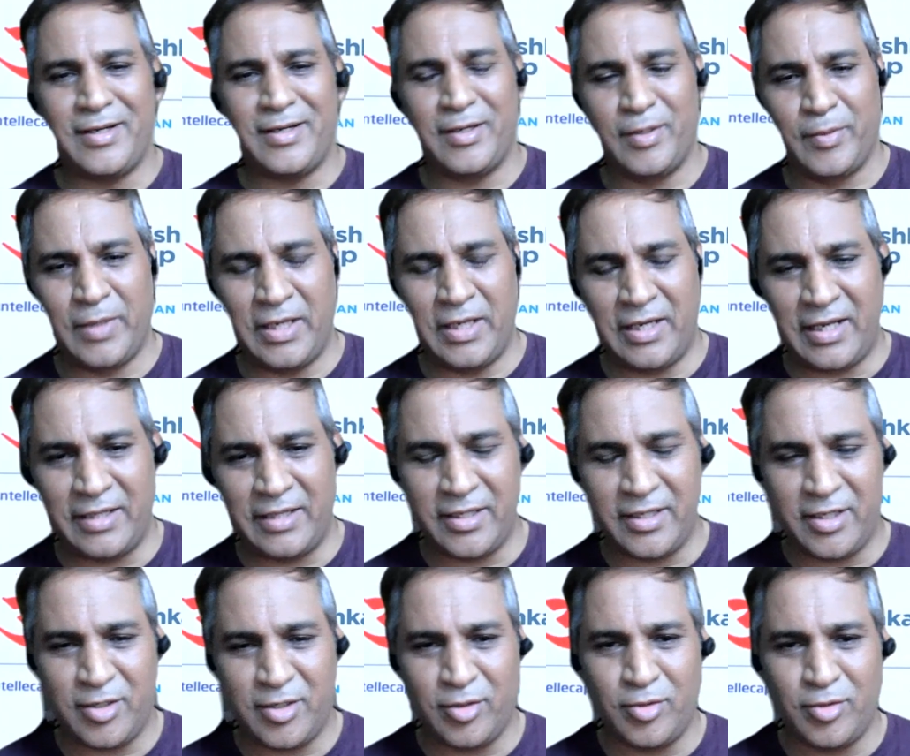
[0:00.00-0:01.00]
Well, I think
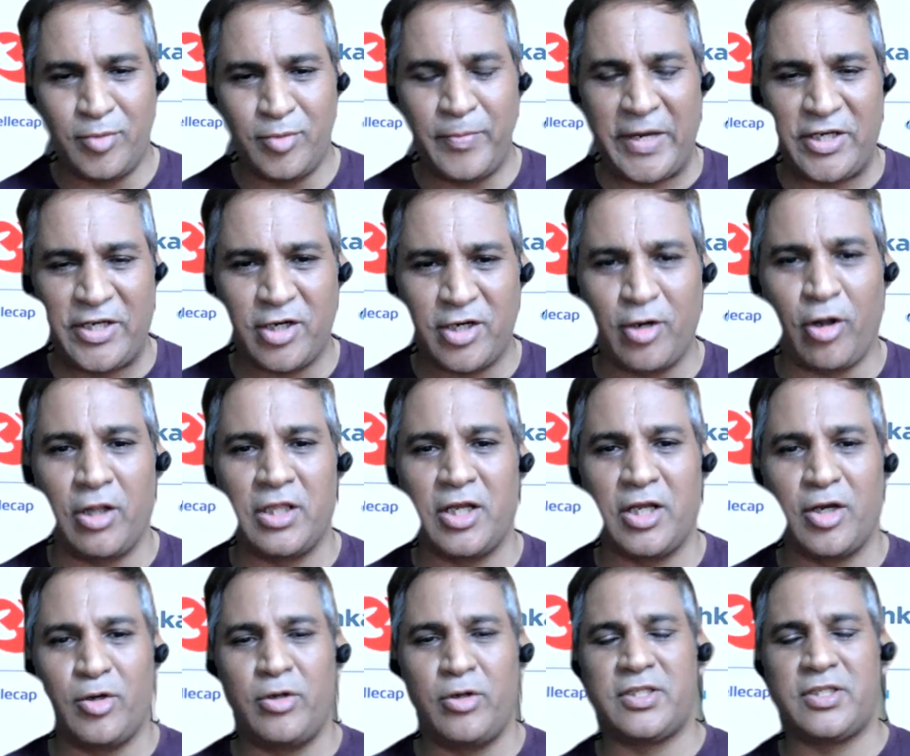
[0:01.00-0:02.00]
you mentioned all the
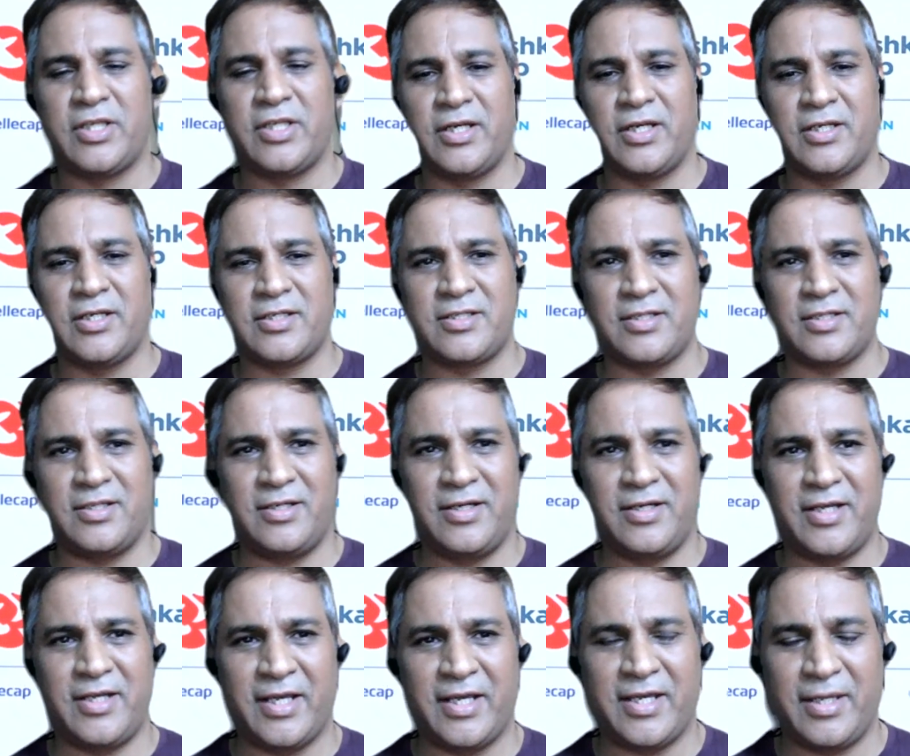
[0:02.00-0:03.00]
good things,
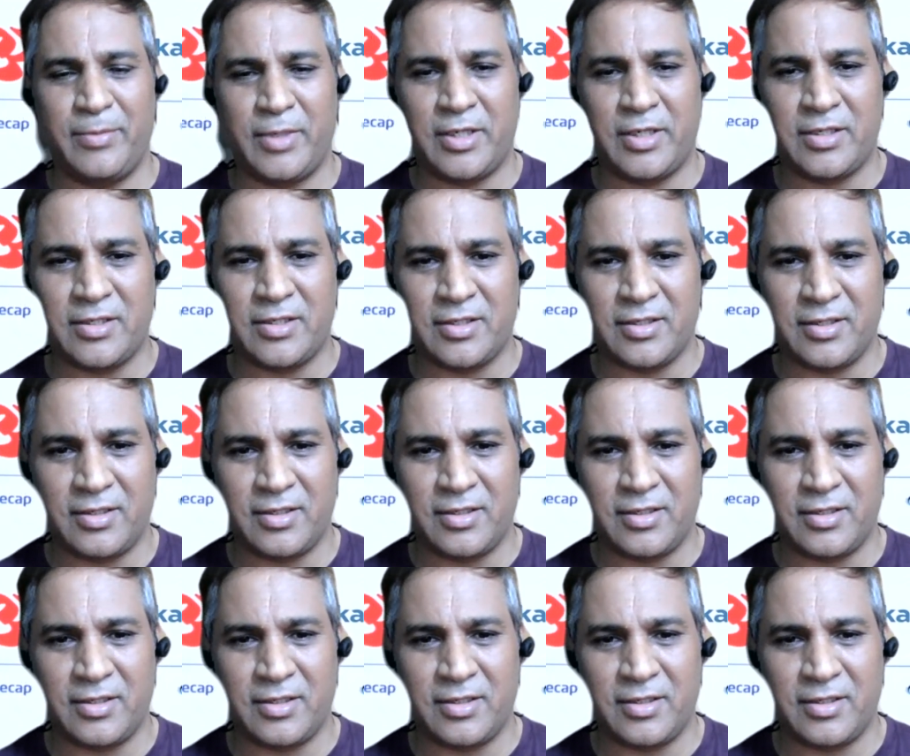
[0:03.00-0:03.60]
KK, but